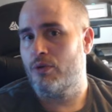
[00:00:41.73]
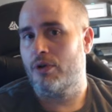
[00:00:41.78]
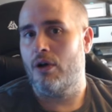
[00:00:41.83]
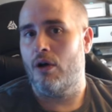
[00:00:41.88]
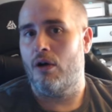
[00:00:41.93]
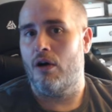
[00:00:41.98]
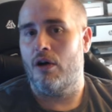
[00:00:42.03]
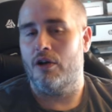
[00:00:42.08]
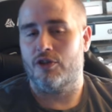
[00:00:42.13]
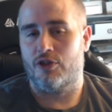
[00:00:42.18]

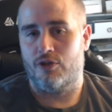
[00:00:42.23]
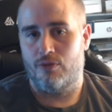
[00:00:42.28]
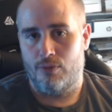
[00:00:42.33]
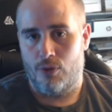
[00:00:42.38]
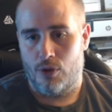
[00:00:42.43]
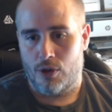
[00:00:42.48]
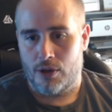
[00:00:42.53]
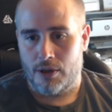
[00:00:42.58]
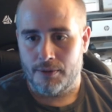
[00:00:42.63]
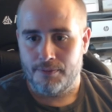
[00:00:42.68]
cost
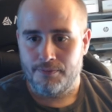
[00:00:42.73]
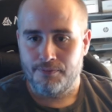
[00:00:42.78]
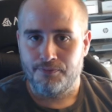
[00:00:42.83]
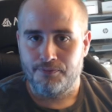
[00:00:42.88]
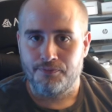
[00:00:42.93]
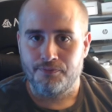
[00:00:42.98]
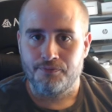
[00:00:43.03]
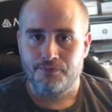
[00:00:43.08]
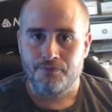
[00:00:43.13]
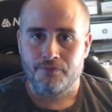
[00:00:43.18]
more?
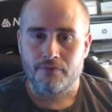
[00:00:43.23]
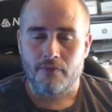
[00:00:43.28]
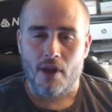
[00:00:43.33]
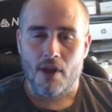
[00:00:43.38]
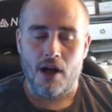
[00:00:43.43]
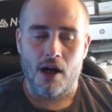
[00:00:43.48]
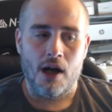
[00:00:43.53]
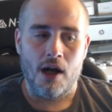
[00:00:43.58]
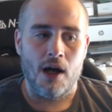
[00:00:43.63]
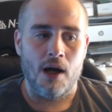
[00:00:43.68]

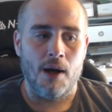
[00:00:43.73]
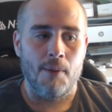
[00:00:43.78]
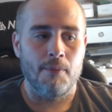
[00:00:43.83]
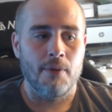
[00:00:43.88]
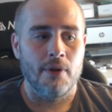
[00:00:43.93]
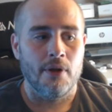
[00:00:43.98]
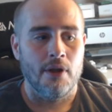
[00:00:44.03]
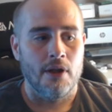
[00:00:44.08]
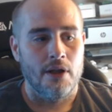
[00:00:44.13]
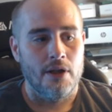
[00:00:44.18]
Um,
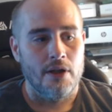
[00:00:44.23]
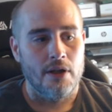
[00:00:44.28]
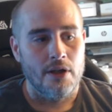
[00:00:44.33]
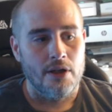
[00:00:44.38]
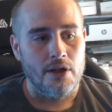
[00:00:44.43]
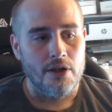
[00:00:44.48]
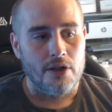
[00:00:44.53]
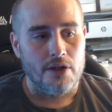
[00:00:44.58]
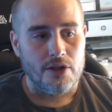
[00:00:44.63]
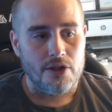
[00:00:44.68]

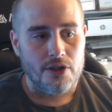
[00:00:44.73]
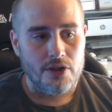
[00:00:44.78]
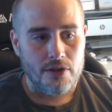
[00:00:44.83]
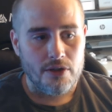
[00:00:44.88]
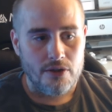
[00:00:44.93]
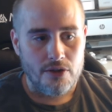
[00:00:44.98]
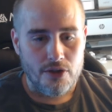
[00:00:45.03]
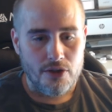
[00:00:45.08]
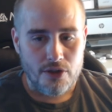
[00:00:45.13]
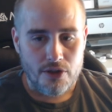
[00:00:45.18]

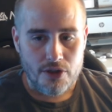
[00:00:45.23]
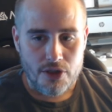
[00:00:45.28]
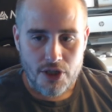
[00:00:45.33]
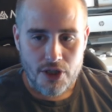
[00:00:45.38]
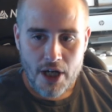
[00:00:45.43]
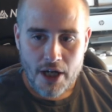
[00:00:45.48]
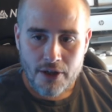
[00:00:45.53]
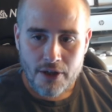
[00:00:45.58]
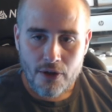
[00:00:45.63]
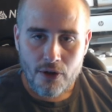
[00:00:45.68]

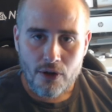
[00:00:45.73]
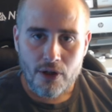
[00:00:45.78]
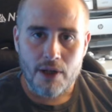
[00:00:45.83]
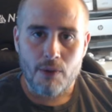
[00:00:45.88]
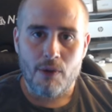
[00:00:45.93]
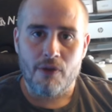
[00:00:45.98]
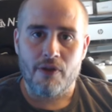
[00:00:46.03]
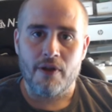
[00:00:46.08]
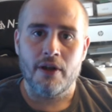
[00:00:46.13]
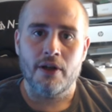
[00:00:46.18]
Generally,
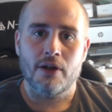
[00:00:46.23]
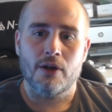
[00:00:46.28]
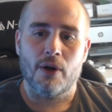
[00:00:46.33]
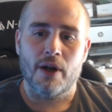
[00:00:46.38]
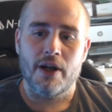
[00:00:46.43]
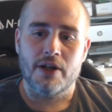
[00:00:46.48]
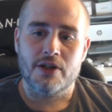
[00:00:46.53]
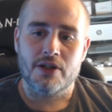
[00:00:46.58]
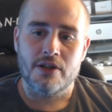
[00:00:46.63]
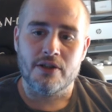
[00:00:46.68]
with
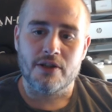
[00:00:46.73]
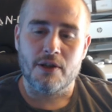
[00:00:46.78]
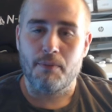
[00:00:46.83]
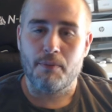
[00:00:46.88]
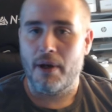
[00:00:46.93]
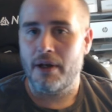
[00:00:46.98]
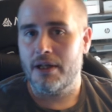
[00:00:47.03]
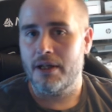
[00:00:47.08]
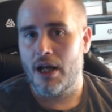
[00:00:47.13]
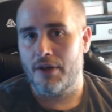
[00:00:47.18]
integrations,
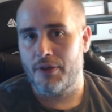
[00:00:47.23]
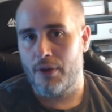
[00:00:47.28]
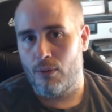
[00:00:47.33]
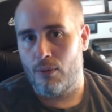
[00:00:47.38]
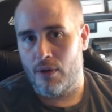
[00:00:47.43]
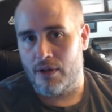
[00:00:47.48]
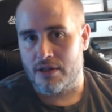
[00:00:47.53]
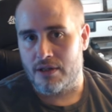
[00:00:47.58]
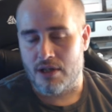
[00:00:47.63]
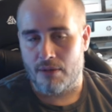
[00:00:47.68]
depending on the
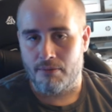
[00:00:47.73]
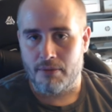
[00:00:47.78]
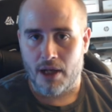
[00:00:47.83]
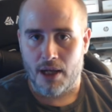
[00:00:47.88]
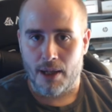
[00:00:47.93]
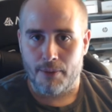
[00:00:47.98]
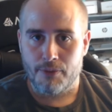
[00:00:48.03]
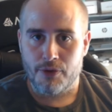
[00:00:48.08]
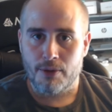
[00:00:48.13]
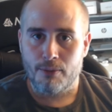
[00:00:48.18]
one,
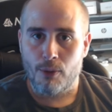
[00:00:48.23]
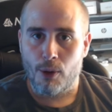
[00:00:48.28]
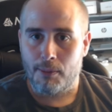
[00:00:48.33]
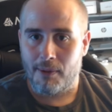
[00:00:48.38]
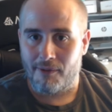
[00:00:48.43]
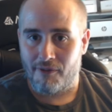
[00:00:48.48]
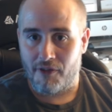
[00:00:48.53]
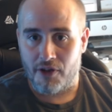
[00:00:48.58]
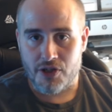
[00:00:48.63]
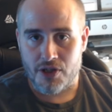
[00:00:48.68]
sometimes you're more
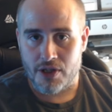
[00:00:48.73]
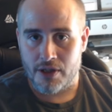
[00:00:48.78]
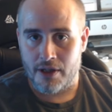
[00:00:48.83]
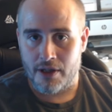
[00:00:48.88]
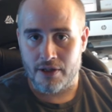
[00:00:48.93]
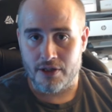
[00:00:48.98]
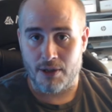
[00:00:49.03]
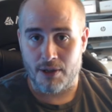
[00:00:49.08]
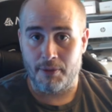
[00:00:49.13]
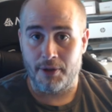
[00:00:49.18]
proficient
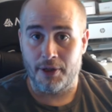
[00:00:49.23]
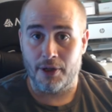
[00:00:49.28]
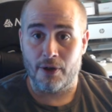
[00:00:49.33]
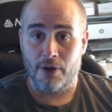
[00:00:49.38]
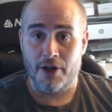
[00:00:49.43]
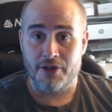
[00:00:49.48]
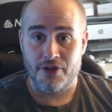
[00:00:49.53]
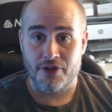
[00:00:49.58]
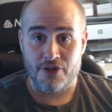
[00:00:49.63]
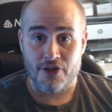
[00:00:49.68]
in some
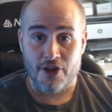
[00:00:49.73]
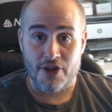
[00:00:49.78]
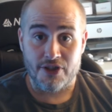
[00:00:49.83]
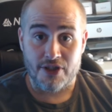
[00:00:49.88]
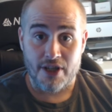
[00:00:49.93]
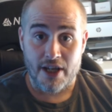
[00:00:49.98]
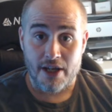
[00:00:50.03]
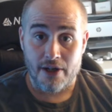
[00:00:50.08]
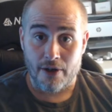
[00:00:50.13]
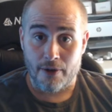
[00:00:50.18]
integrations. Let's
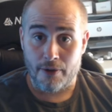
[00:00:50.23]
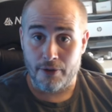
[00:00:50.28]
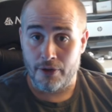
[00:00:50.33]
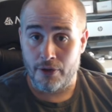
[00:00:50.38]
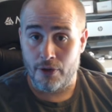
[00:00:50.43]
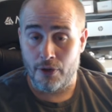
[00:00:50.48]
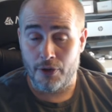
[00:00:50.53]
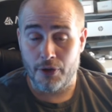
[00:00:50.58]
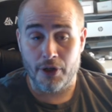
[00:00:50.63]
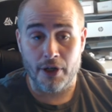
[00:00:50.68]
say you're
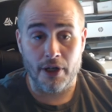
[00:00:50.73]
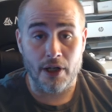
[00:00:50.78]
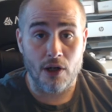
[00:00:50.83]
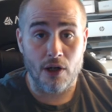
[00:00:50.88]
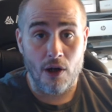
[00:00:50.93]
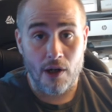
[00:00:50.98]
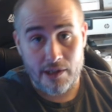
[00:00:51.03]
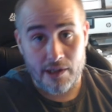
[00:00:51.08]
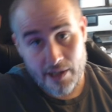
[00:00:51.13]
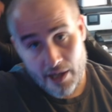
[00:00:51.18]
going to
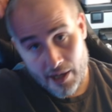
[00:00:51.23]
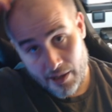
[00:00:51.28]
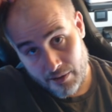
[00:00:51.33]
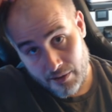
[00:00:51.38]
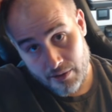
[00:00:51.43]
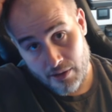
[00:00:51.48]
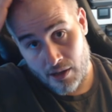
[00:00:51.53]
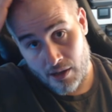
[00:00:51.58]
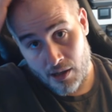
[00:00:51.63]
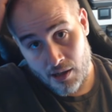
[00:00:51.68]

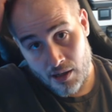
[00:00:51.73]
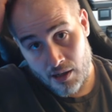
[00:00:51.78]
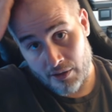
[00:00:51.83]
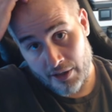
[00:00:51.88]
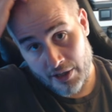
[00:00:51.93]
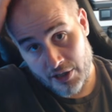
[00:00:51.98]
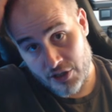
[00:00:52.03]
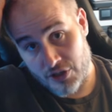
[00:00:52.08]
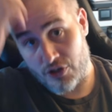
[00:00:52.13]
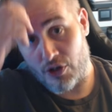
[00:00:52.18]
contact
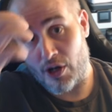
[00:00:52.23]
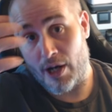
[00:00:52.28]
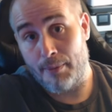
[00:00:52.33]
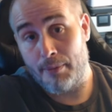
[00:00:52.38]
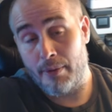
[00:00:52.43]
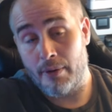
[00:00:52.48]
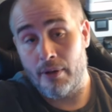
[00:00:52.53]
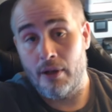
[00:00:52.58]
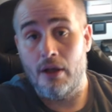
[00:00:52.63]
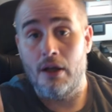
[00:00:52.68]
like
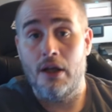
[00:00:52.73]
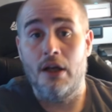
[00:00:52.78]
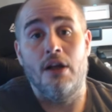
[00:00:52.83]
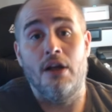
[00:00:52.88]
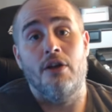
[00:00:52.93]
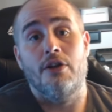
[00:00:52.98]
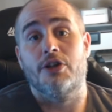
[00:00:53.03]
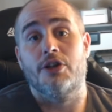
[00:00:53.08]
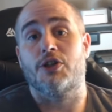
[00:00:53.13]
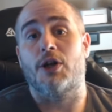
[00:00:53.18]
Stripe.
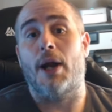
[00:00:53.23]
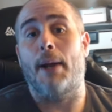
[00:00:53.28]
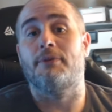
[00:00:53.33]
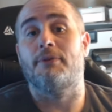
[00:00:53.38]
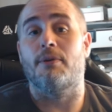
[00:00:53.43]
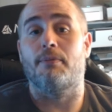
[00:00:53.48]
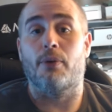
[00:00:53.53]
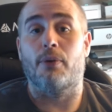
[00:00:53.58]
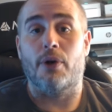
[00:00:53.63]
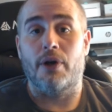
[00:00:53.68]
Stripe's
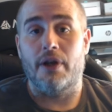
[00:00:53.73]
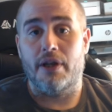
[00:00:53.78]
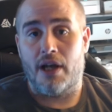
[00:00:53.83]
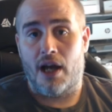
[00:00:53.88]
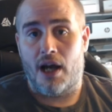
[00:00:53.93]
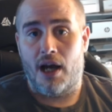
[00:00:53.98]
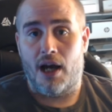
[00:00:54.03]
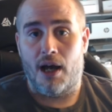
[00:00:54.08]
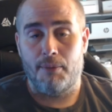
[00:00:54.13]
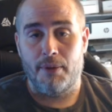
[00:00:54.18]
a pretty
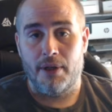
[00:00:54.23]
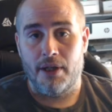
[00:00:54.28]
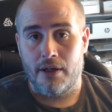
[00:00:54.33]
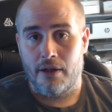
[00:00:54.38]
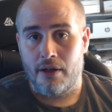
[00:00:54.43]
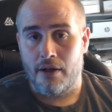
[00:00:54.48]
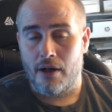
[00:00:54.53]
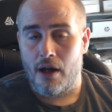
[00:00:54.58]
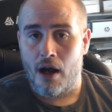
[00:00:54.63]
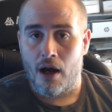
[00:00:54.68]
common